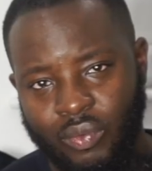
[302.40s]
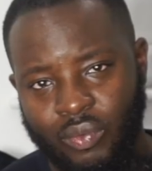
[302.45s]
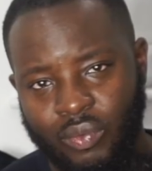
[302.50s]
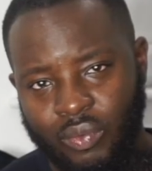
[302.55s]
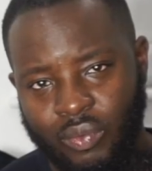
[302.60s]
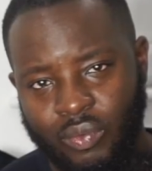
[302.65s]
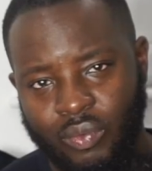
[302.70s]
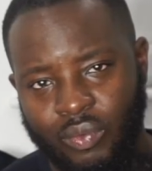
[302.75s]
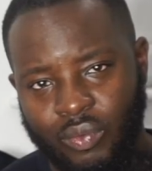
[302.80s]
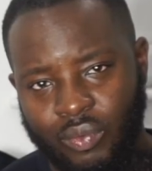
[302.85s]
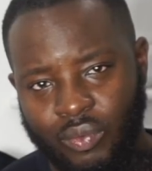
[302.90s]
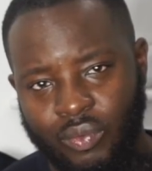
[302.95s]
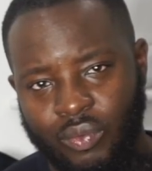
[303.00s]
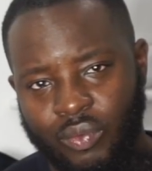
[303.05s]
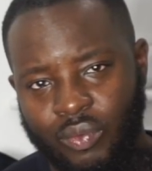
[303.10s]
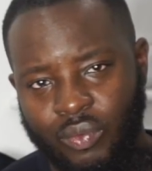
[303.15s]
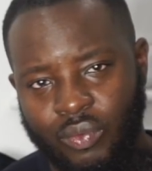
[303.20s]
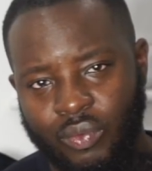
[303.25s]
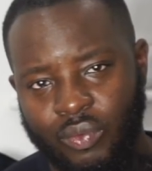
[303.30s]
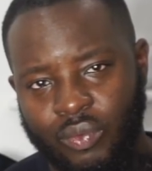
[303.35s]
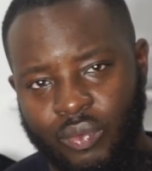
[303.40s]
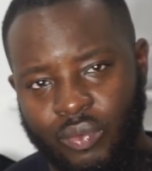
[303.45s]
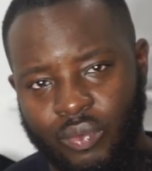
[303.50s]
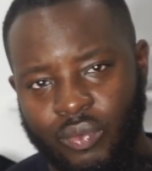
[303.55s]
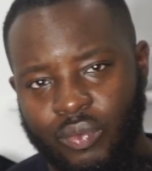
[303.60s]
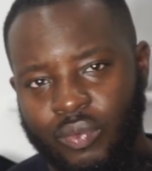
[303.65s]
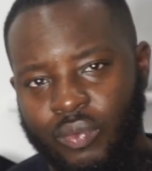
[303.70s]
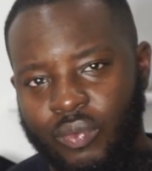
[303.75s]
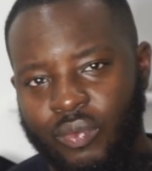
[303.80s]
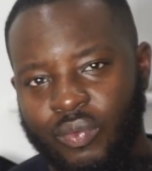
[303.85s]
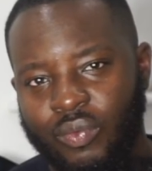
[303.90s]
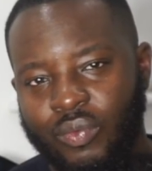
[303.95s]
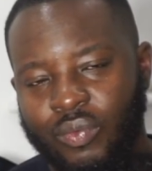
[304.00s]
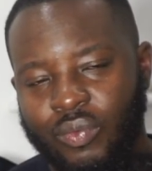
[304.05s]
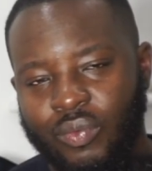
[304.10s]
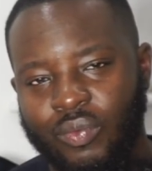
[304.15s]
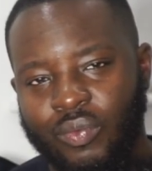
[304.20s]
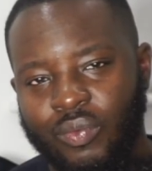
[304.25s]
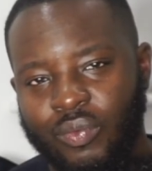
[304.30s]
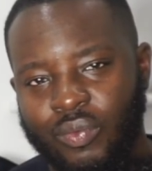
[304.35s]

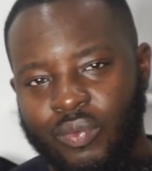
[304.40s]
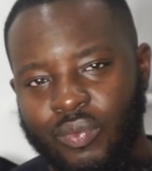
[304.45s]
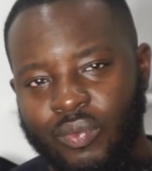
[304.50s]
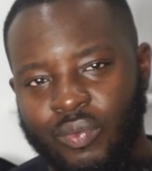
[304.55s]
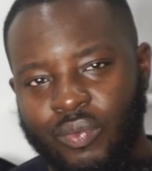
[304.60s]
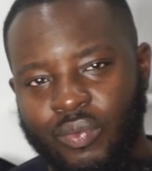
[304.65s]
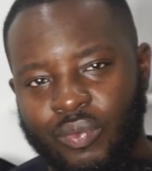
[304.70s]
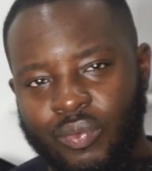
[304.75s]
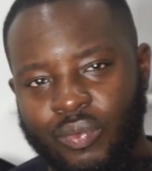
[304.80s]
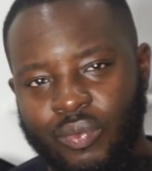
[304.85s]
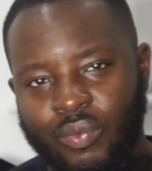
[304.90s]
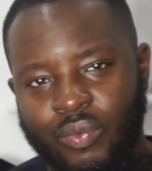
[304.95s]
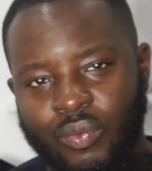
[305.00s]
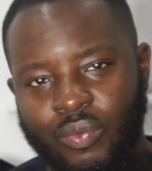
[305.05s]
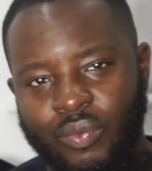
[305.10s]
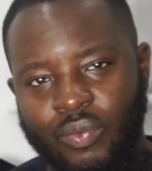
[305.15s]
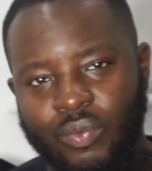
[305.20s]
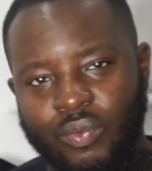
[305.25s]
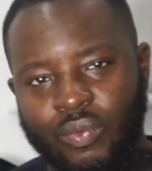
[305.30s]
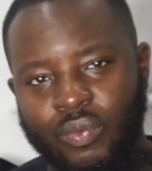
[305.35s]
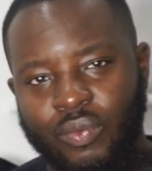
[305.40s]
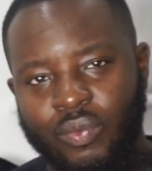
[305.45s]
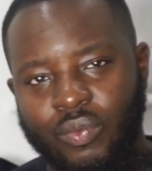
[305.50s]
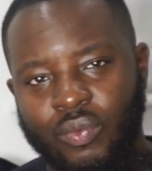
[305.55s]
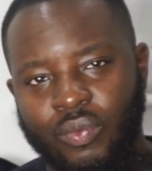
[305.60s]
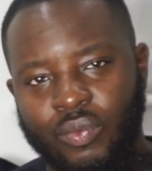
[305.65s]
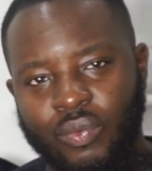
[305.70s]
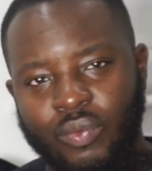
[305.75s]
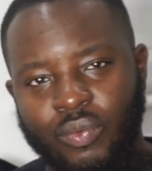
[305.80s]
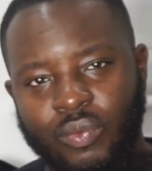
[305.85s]
[no speech]